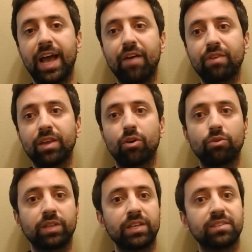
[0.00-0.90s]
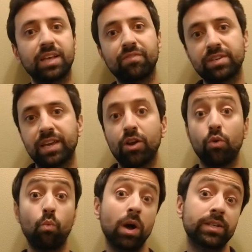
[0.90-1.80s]
having only a seven day
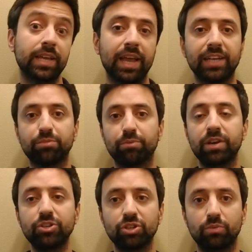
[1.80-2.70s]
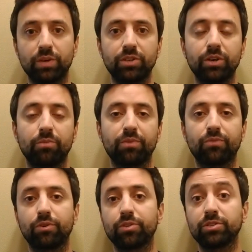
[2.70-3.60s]
or one day expiration window
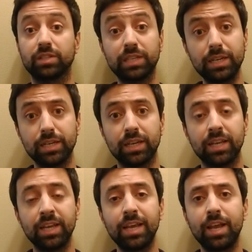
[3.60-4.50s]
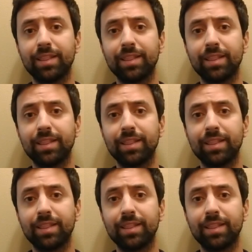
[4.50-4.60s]
before they're deleted,